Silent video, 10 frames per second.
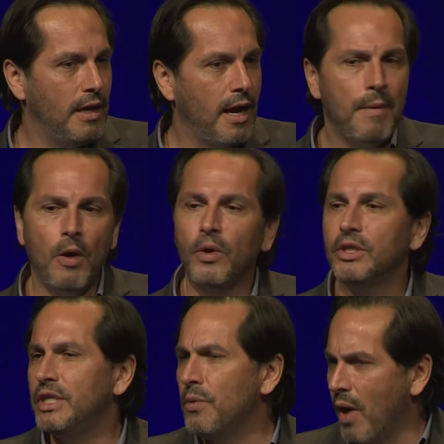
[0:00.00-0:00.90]
about what
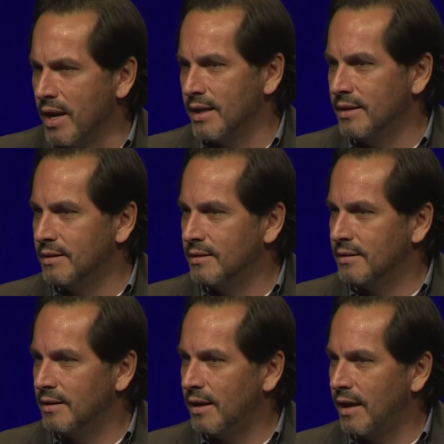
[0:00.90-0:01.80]
she wanted
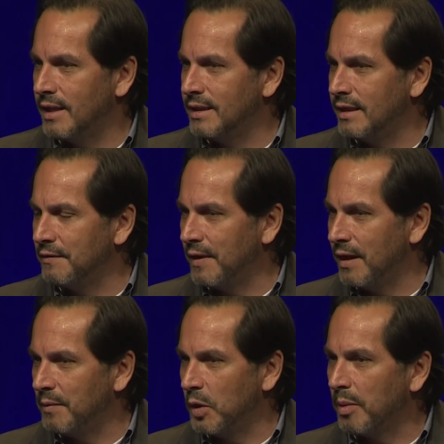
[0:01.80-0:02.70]
as they
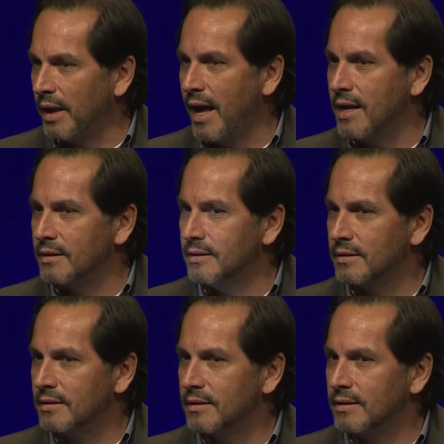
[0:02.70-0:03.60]
developed their plan,
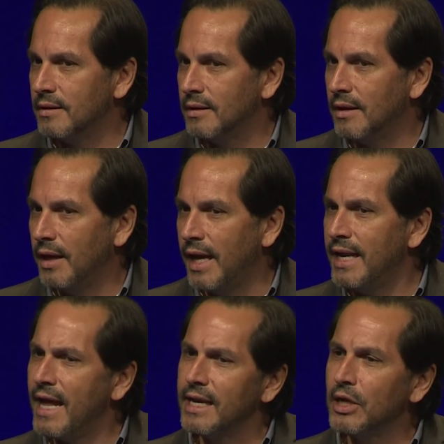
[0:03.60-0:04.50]
and
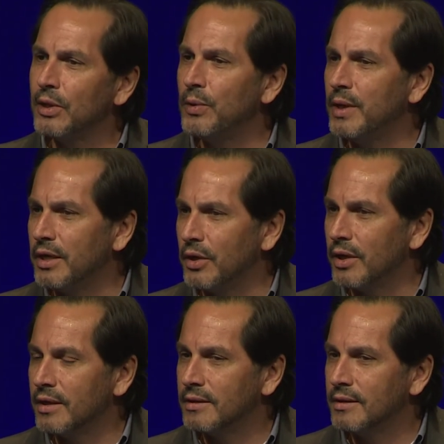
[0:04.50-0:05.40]
not included her.
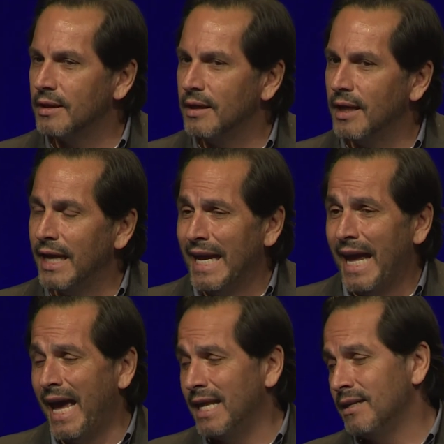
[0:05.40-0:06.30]

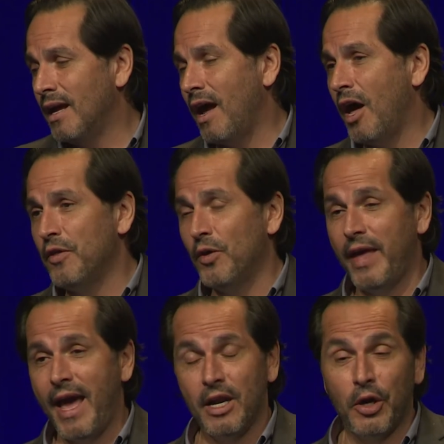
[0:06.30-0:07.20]
And although they
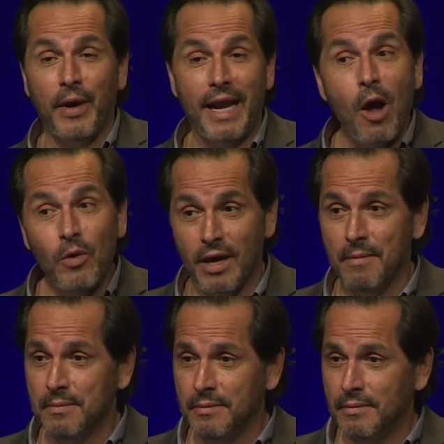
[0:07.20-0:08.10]
had a great
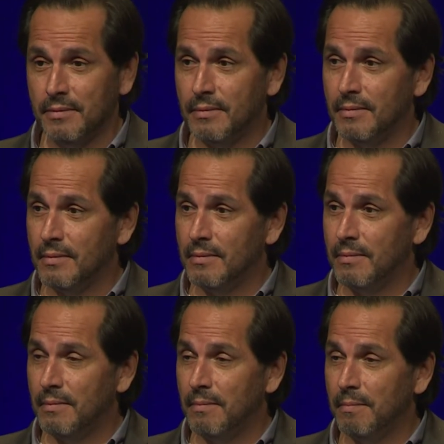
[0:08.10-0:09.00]
outcome,
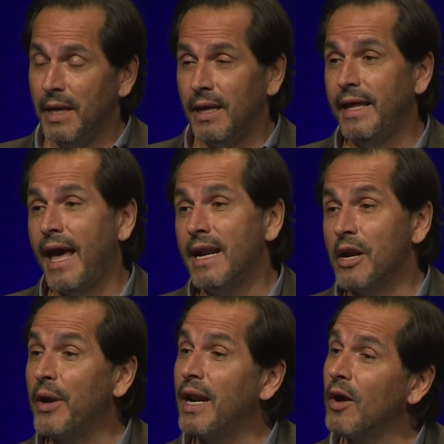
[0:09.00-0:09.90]
they had a
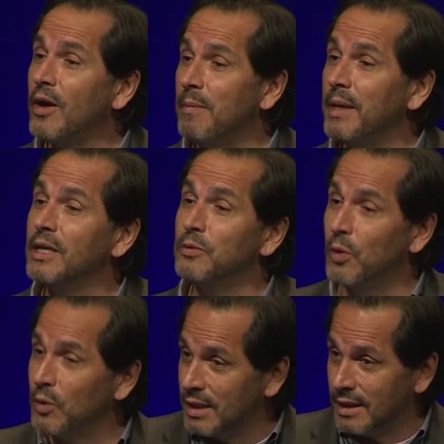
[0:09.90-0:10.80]
great outcome because
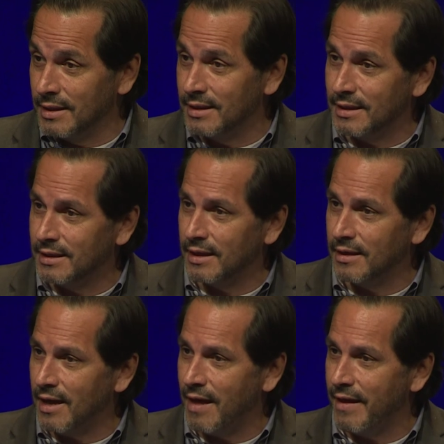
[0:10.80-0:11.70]
Rosa insisted
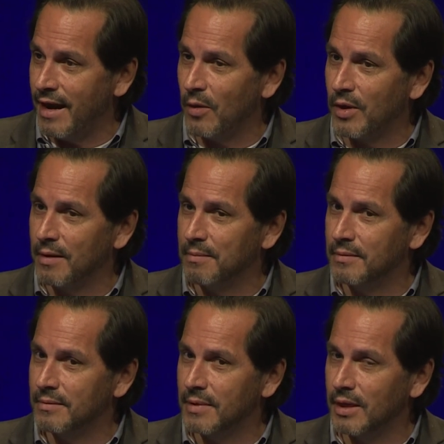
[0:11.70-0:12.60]
on that outcome.
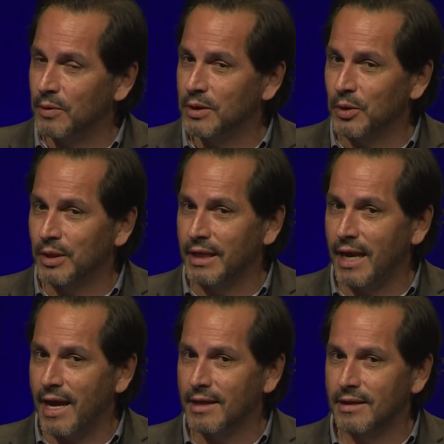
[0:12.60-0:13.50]
It was certainly
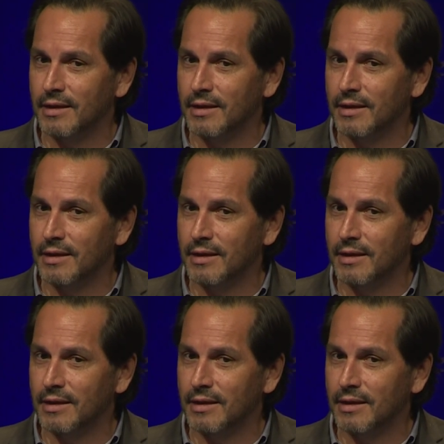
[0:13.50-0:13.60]
not